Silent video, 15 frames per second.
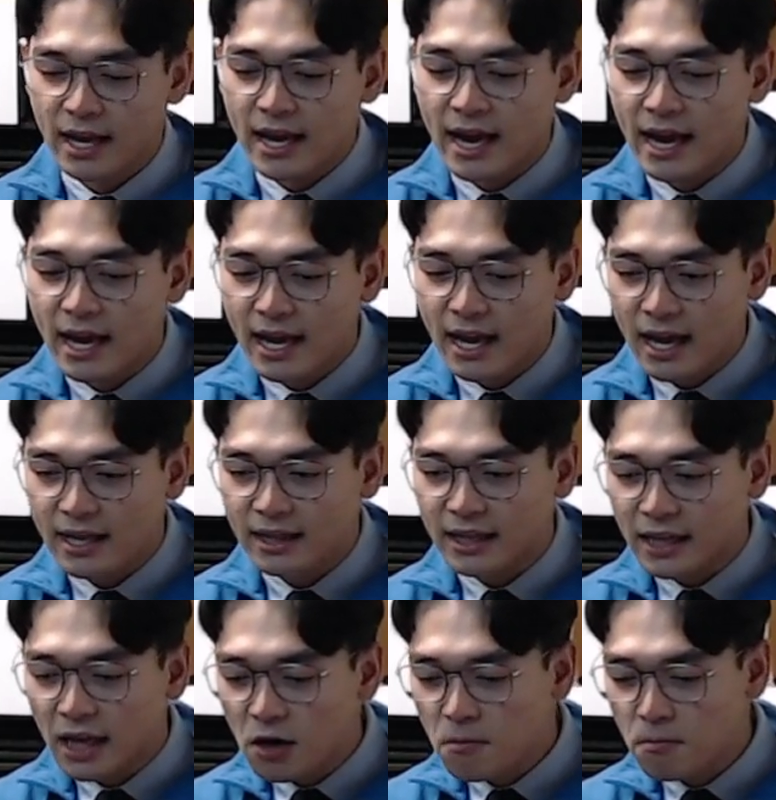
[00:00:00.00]
And
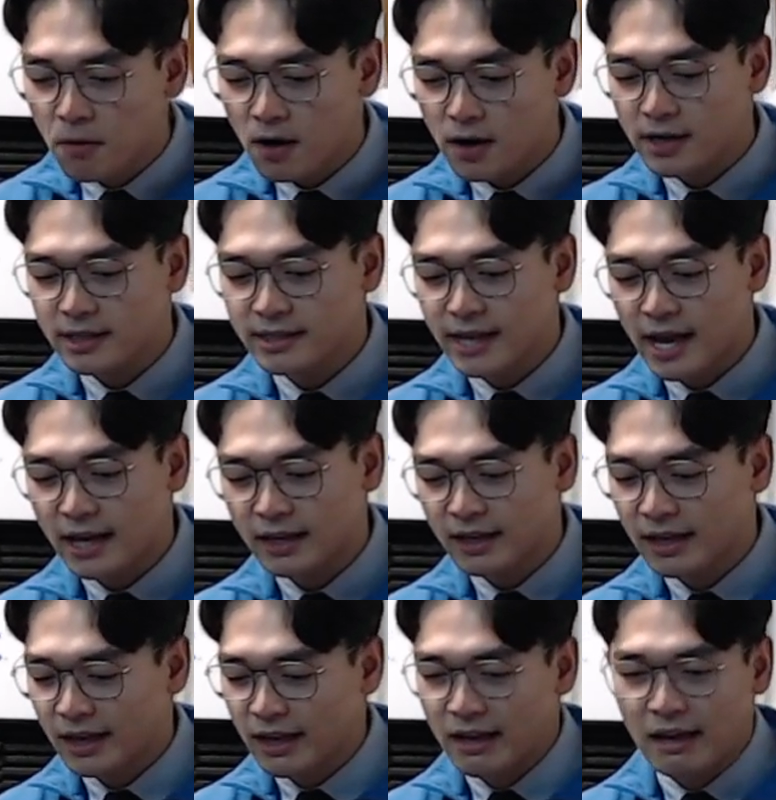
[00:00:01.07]
the other part is that
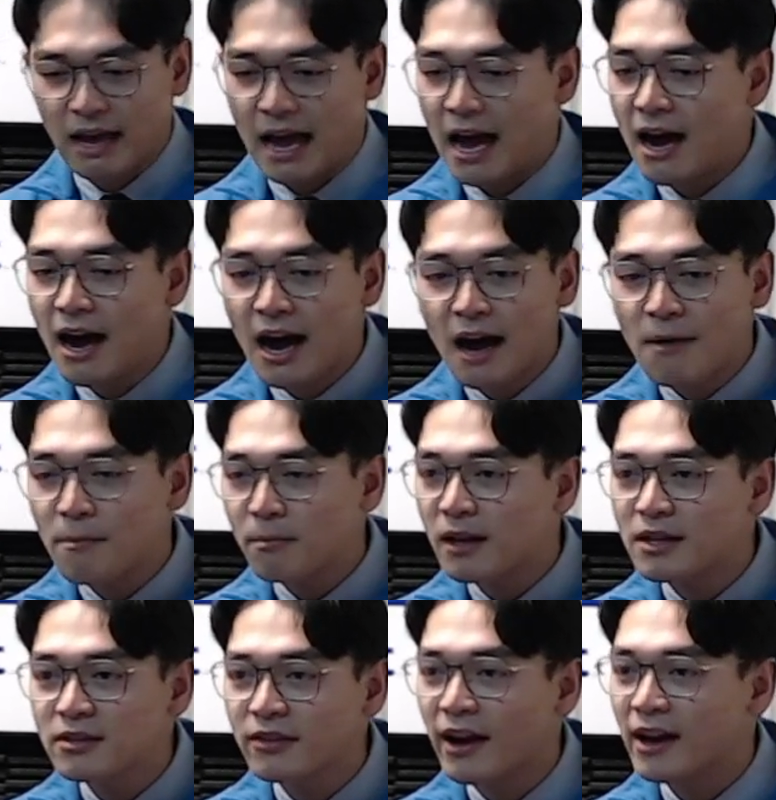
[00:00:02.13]
I'll plan
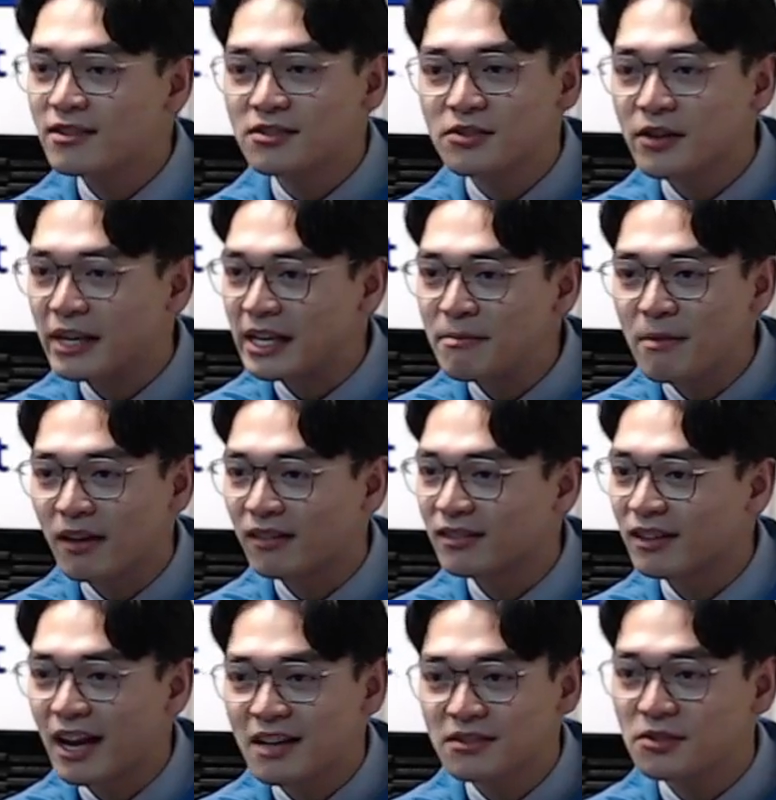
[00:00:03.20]
to answer your email,
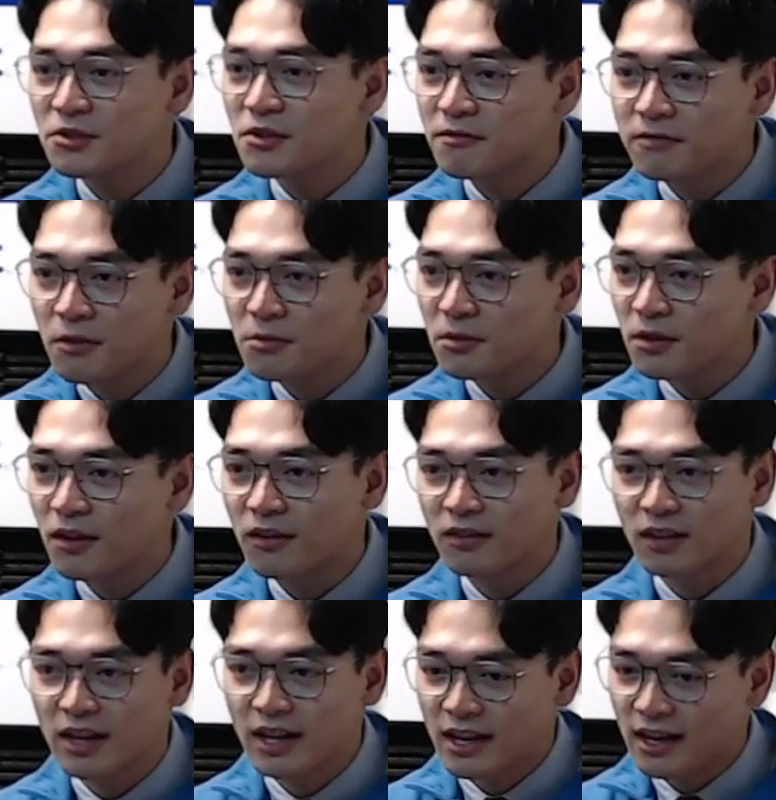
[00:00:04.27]
answer your phone call,
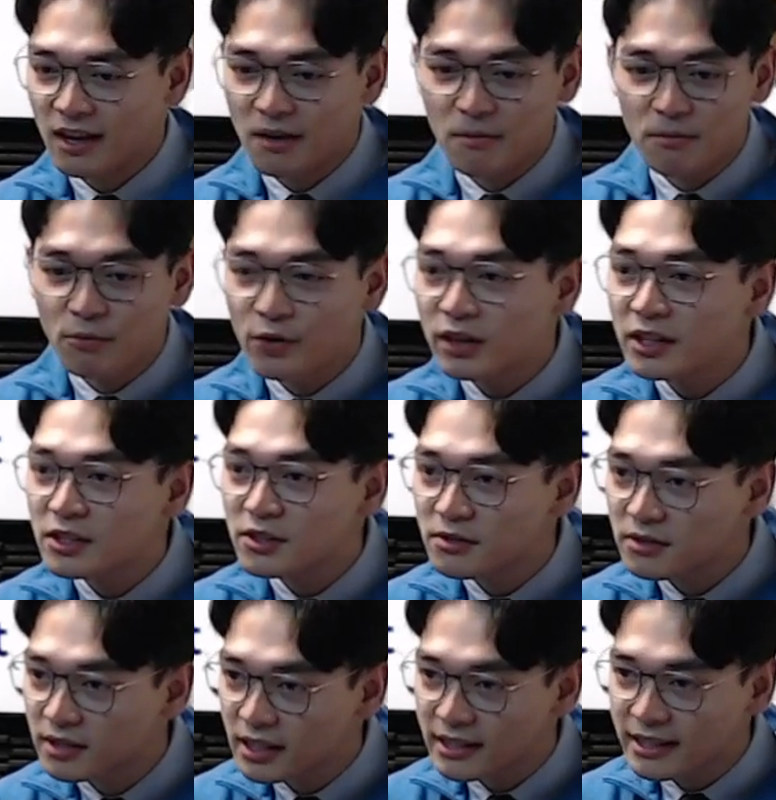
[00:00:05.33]
willing to
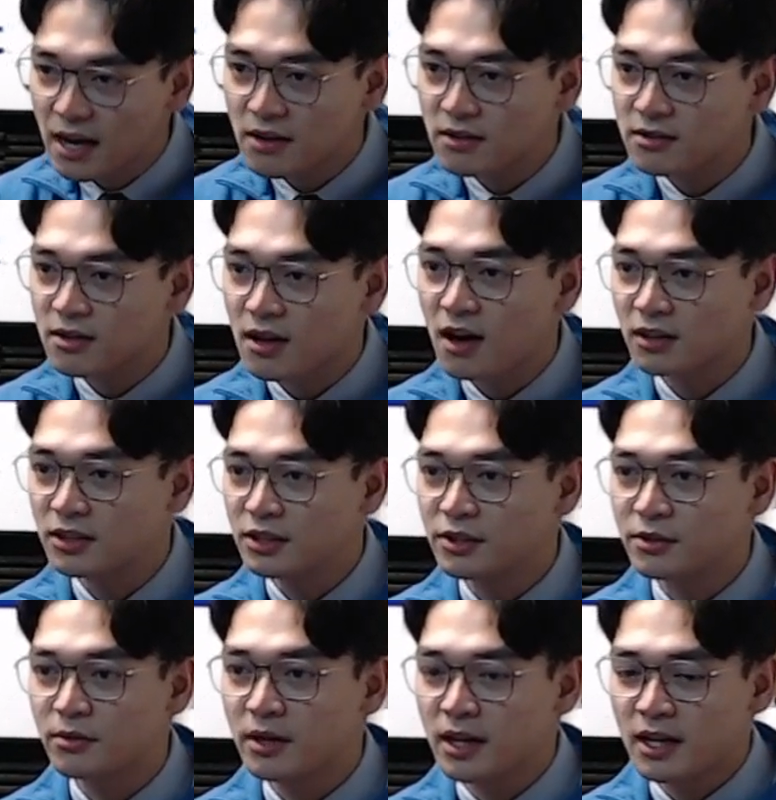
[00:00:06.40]
sit down and talk to
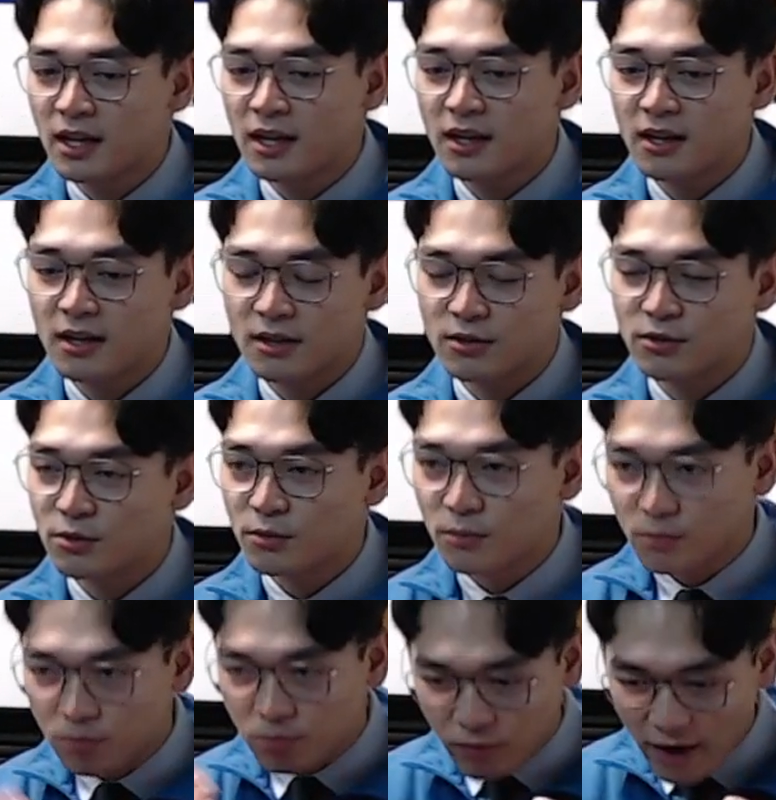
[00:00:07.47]
you, to
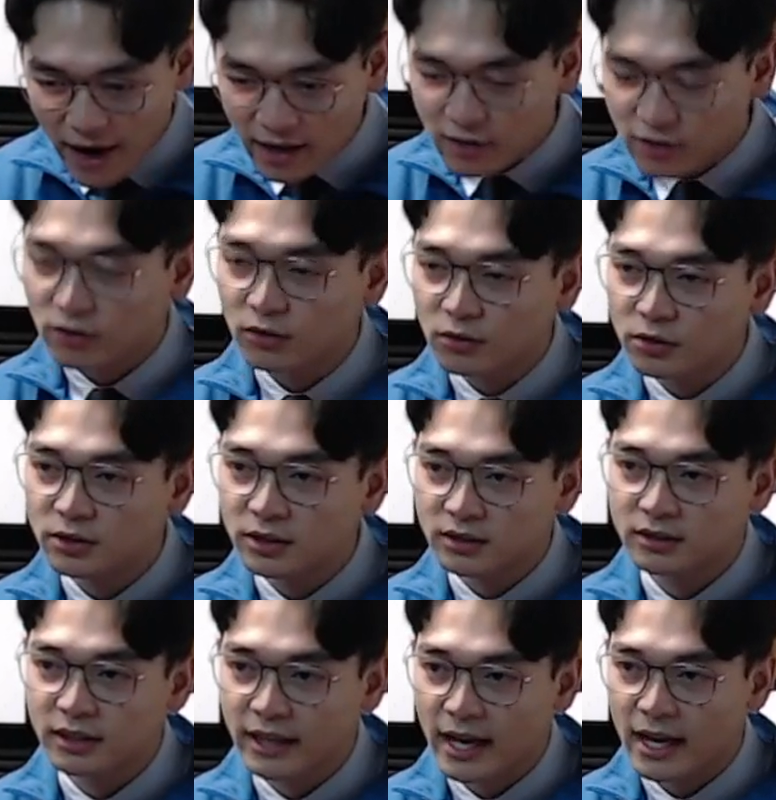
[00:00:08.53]
find a solution
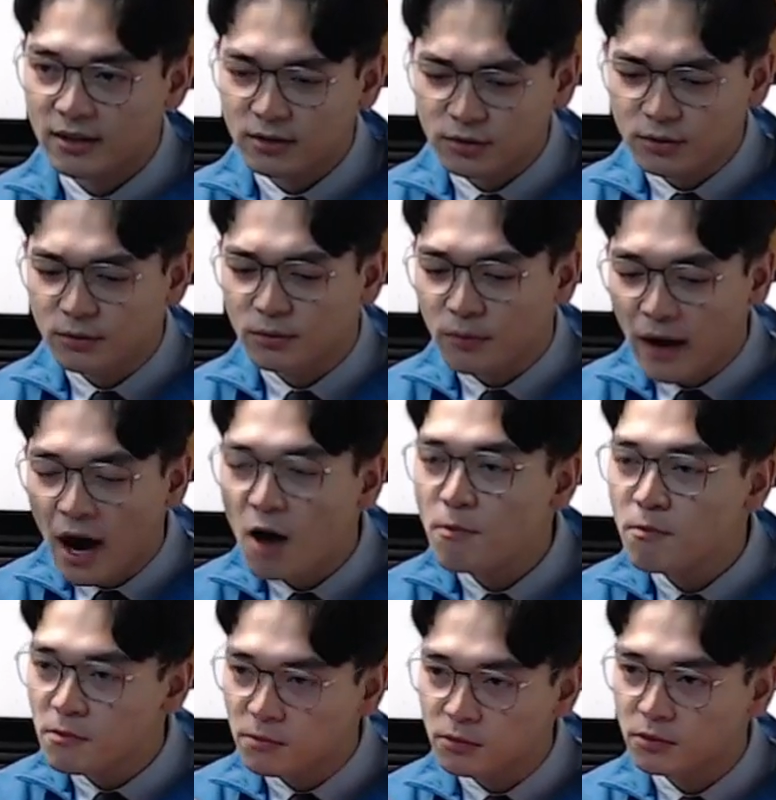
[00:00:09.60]
together to
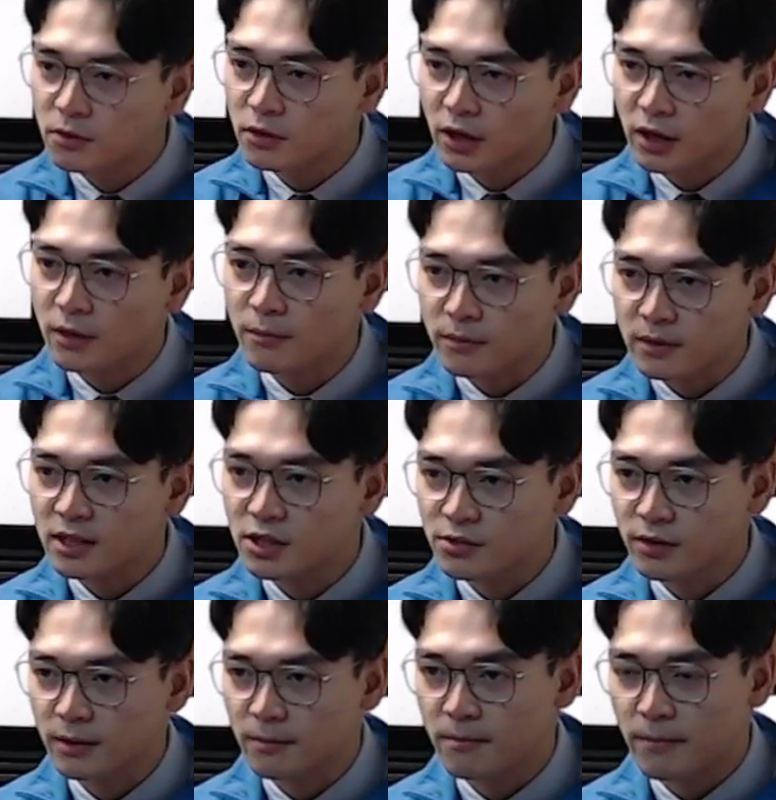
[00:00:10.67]
help improve a
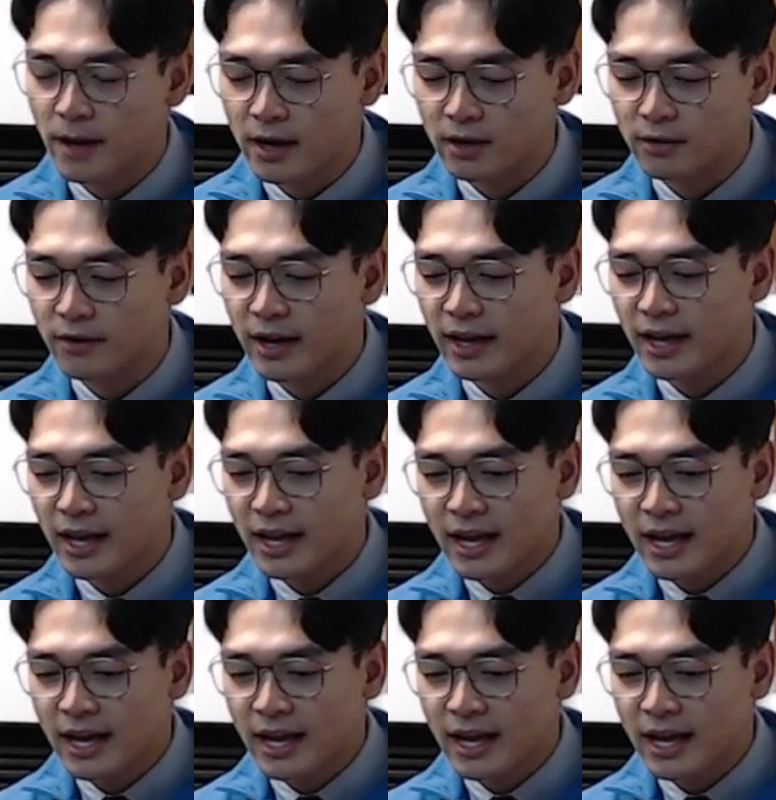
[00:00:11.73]
district better, right?